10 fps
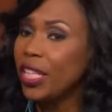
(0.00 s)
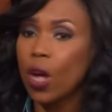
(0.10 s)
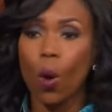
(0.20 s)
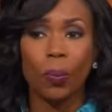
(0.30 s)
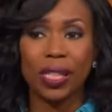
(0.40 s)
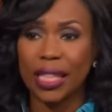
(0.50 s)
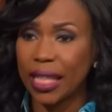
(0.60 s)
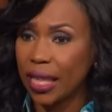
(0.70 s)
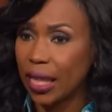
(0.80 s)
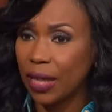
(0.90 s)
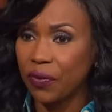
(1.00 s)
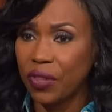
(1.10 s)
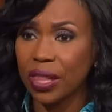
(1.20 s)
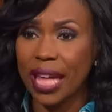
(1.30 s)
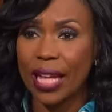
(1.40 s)
we don't believe no,
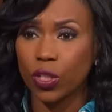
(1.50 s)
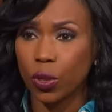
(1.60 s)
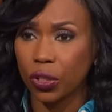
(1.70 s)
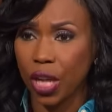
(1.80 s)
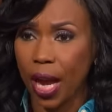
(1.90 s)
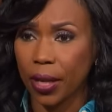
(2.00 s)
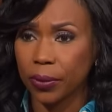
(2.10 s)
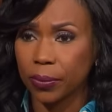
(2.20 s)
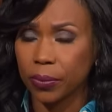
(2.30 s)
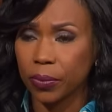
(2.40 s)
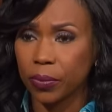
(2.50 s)
that that's your child. Believe. And